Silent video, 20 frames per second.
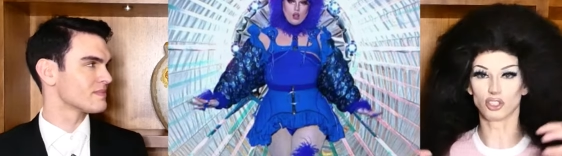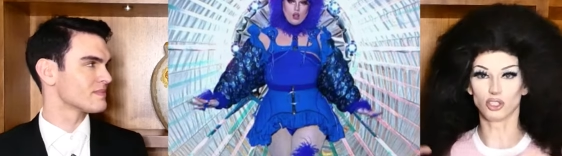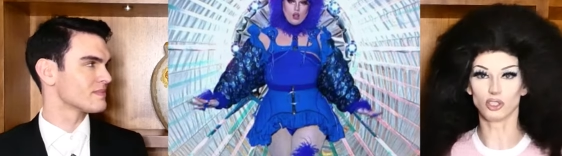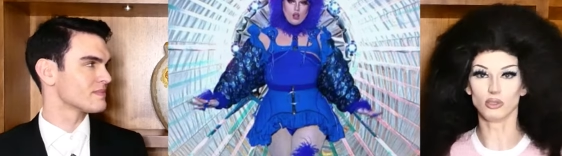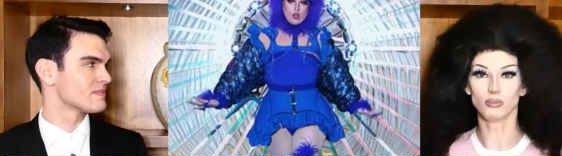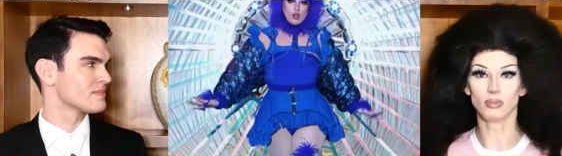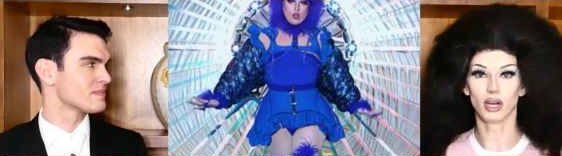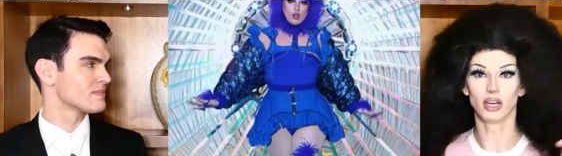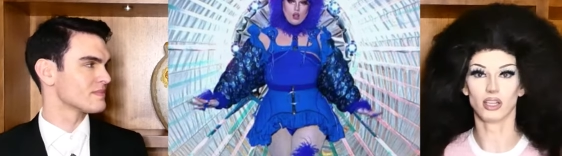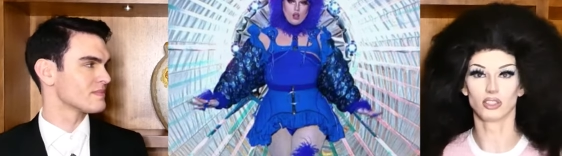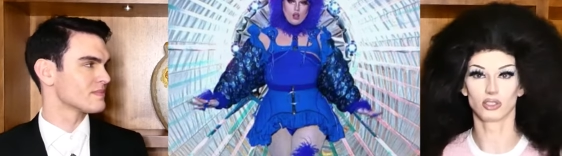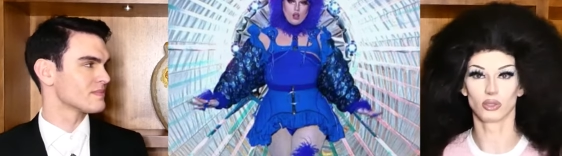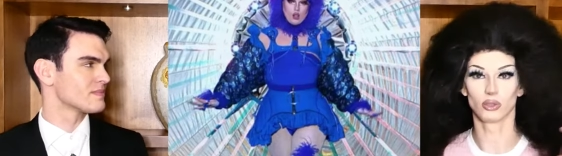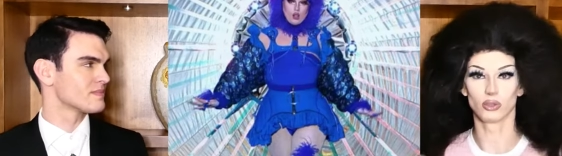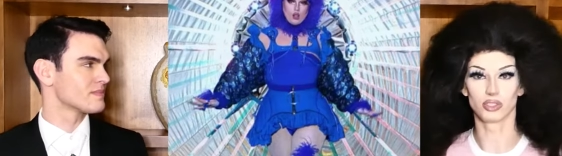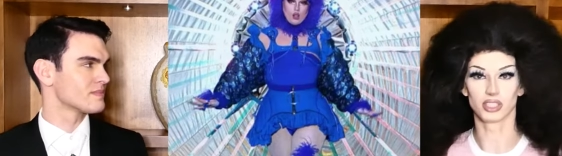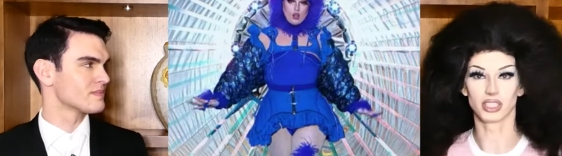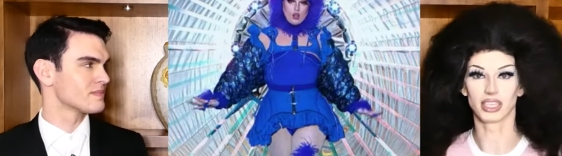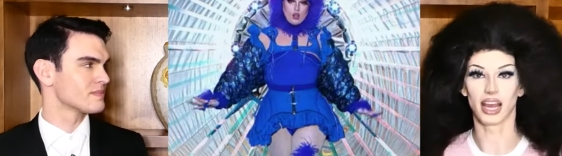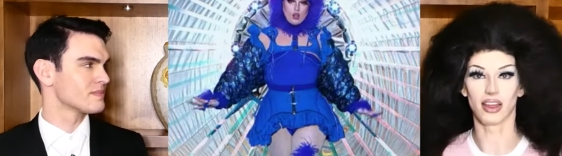Speaker 1: too much
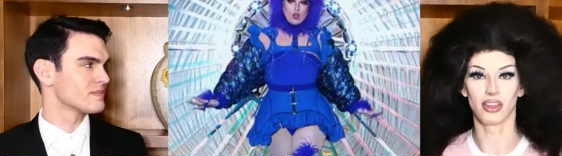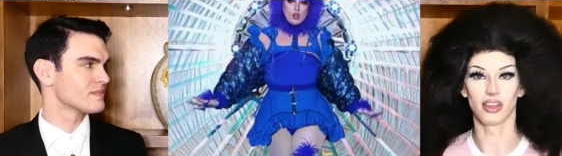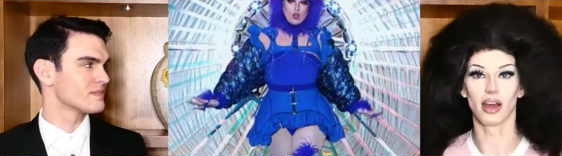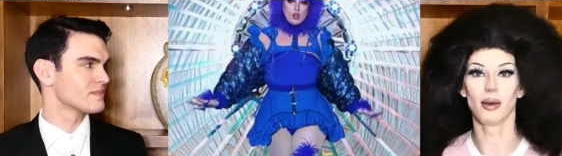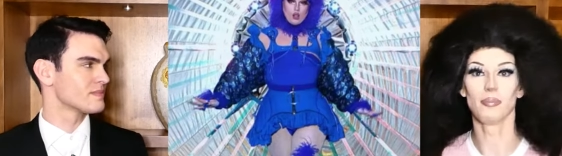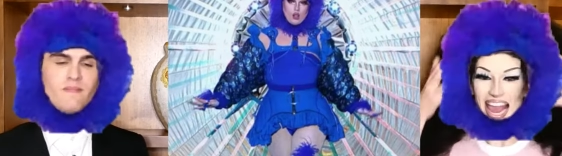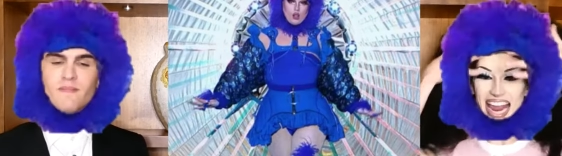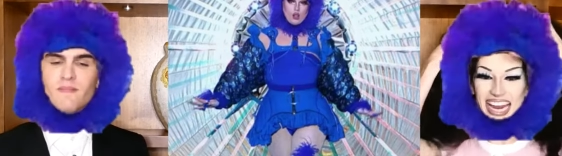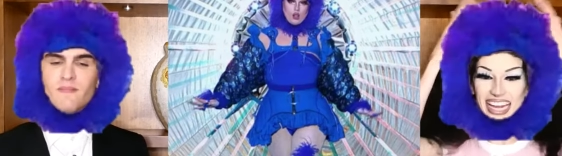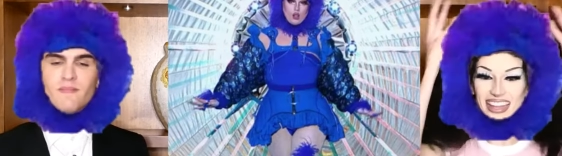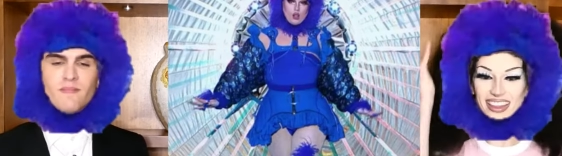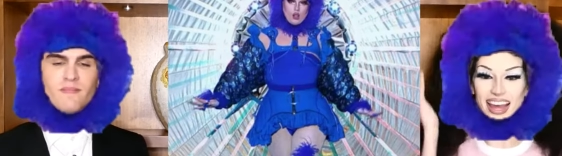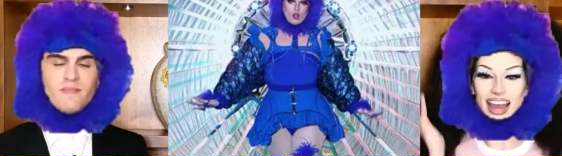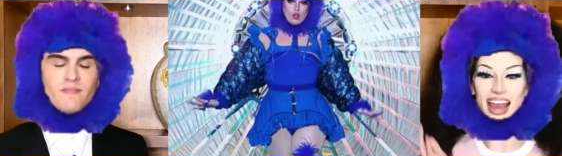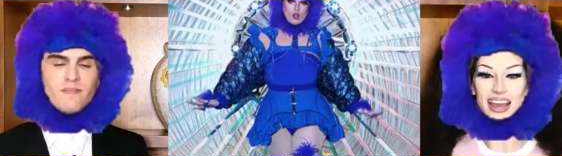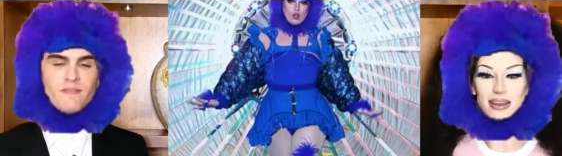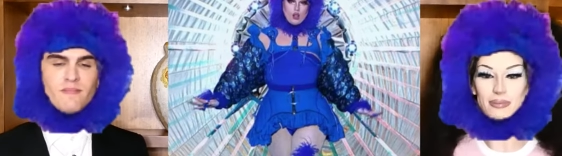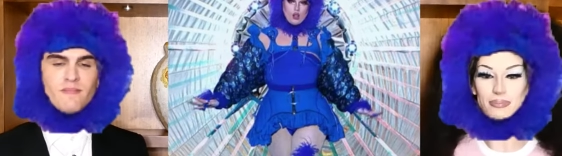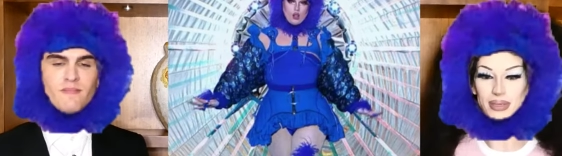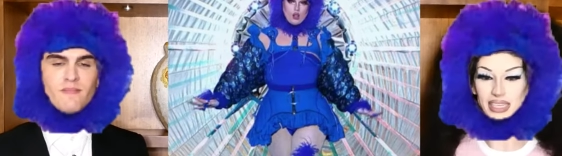altogether. I hate the
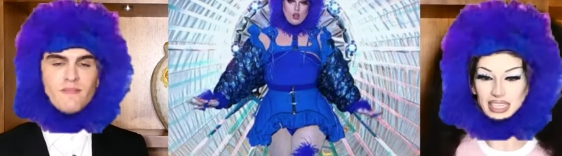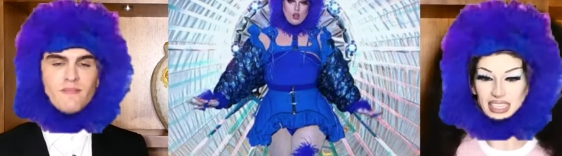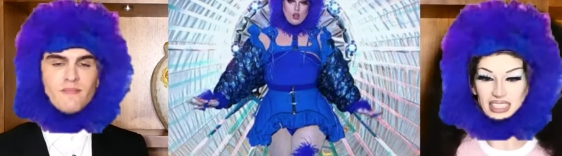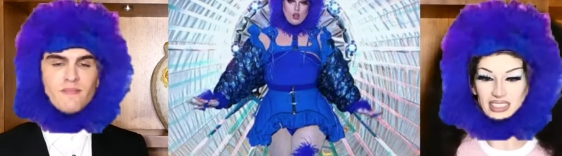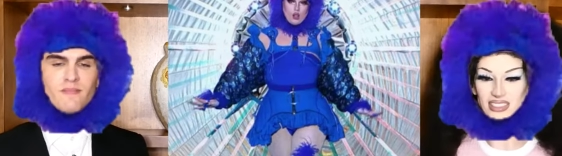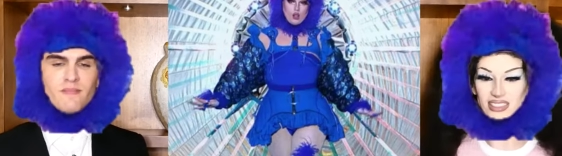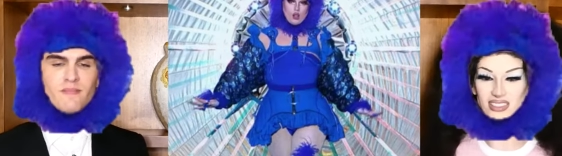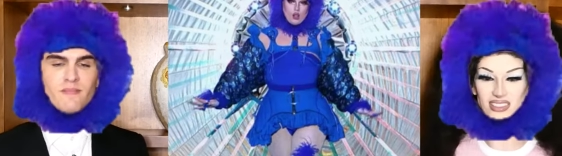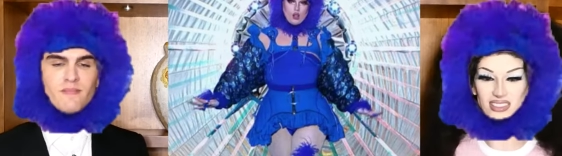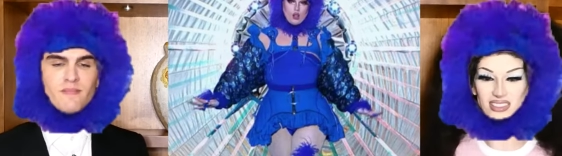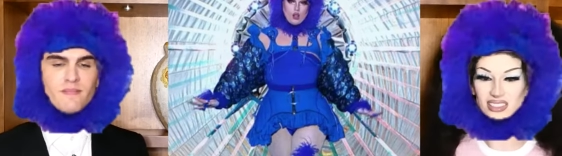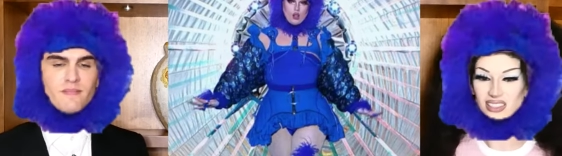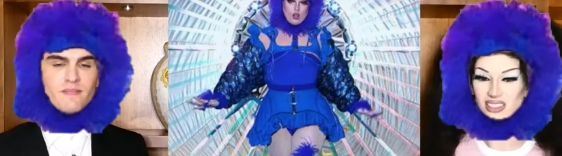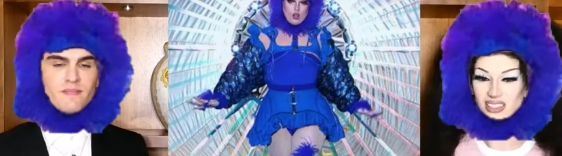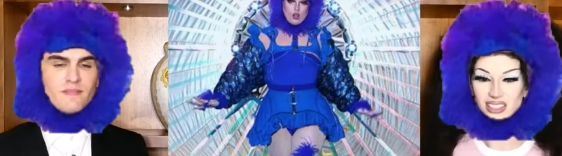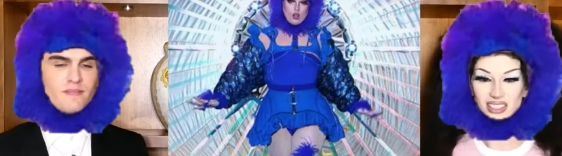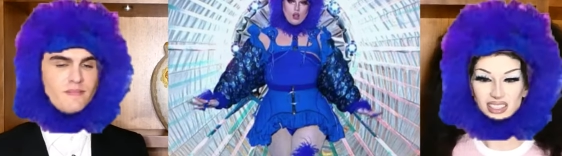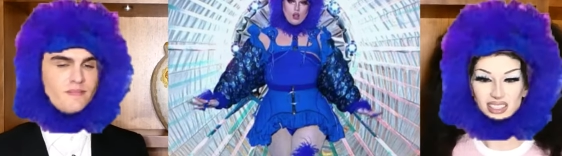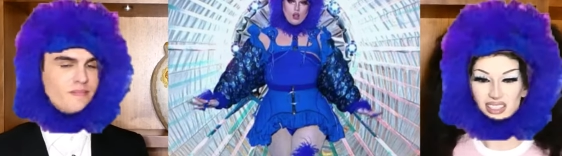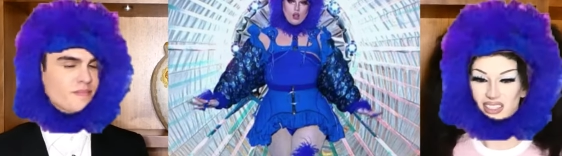
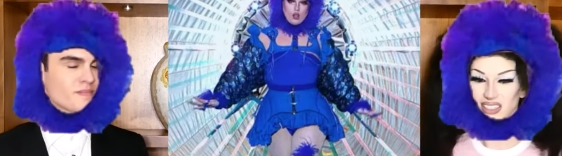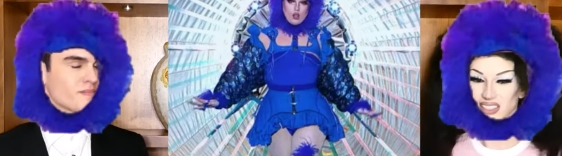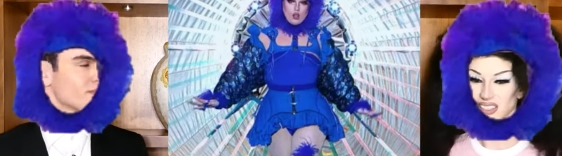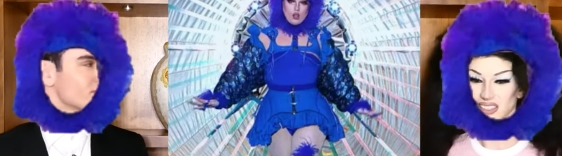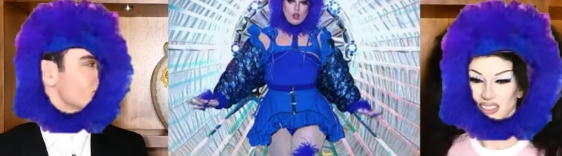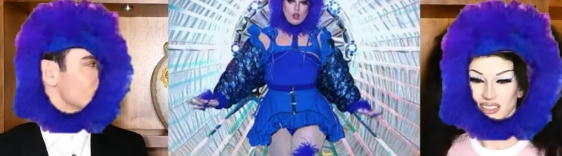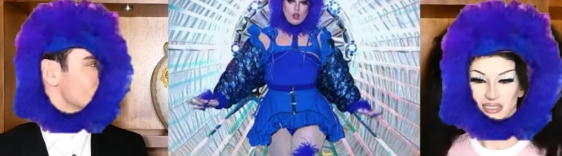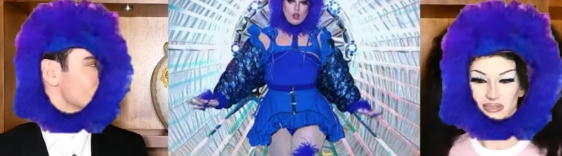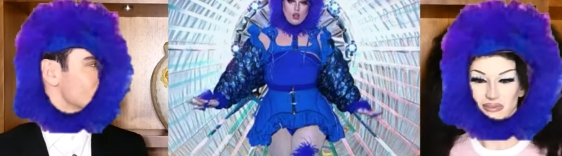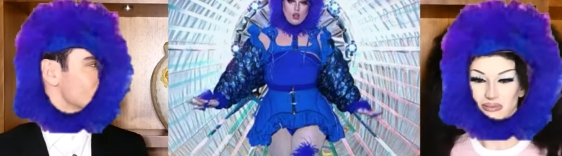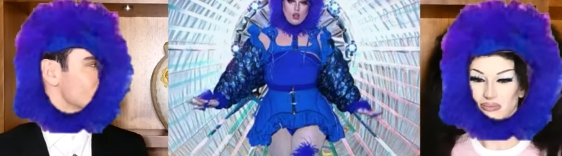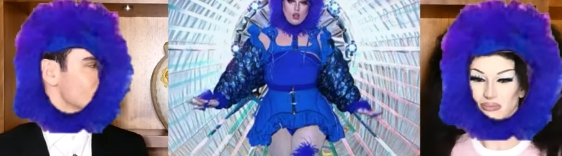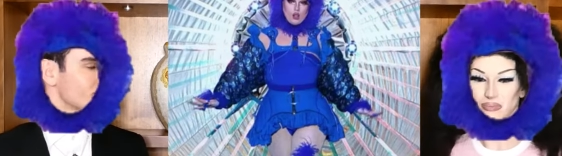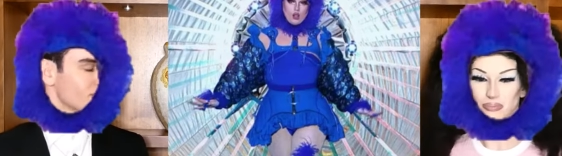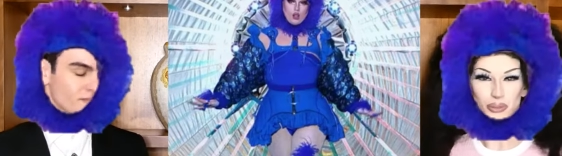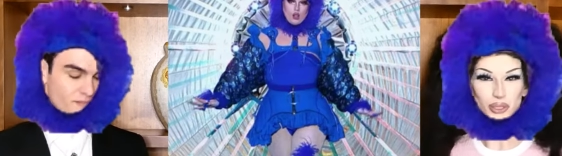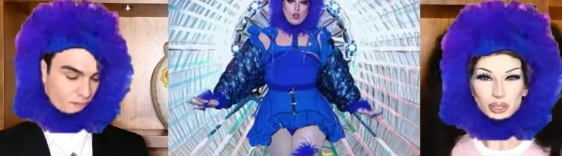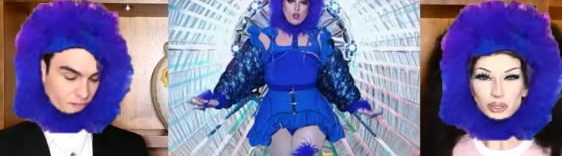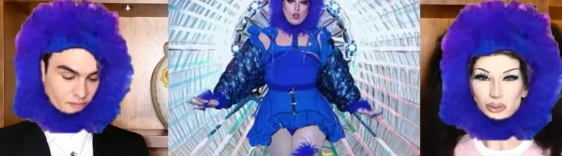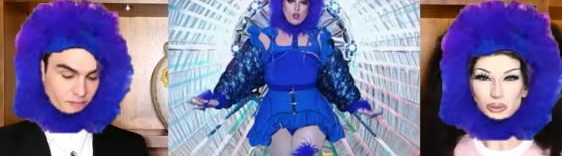headpiece.
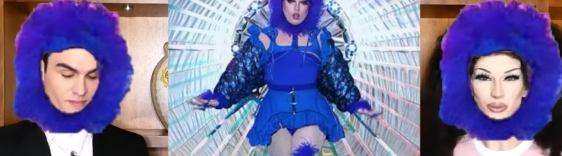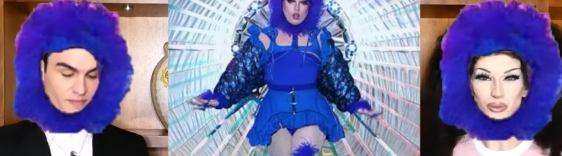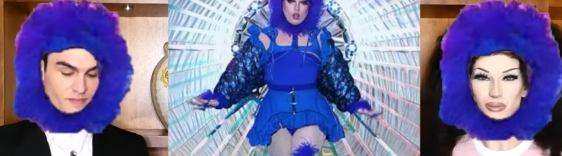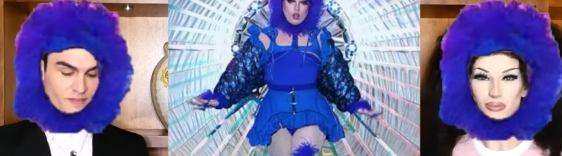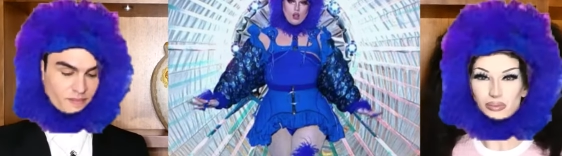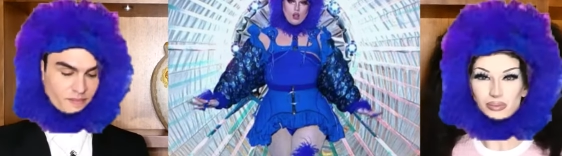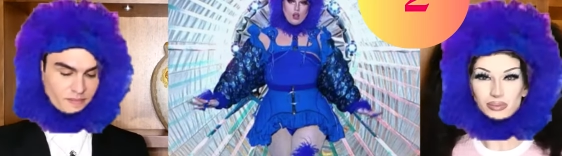Boo.